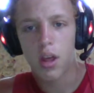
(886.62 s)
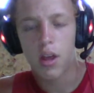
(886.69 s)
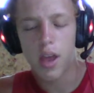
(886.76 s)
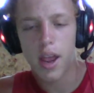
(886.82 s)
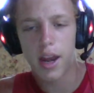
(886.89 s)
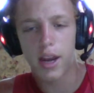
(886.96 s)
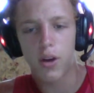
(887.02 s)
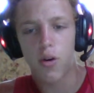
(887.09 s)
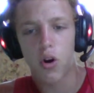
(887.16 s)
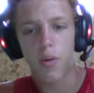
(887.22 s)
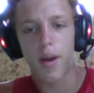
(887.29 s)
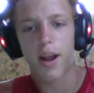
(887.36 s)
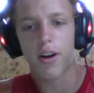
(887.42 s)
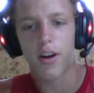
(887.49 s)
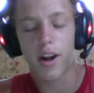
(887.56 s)
80
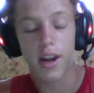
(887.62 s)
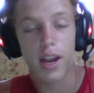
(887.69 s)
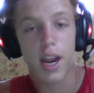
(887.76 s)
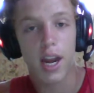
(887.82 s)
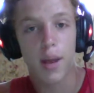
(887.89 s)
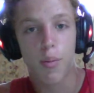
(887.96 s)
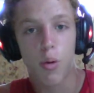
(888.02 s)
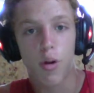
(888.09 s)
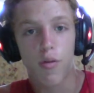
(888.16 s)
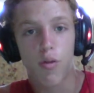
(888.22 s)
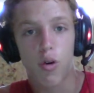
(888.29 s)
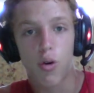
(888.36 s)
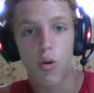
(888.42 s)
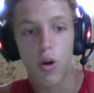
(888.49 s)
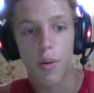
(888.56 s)
quarterback rating,
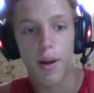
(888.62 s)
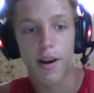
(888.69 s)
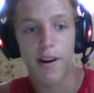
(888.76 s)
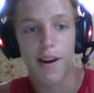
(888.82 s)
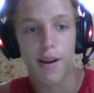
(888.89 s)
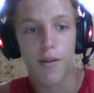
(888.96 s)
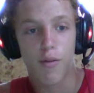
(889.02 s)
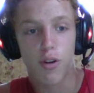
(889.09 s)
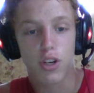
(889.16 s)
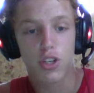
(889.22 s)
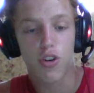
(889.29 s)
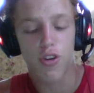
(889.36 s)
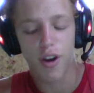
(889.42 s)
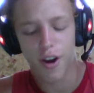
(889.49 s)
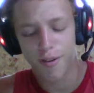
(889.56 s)
80.4 quarterback rating for his career.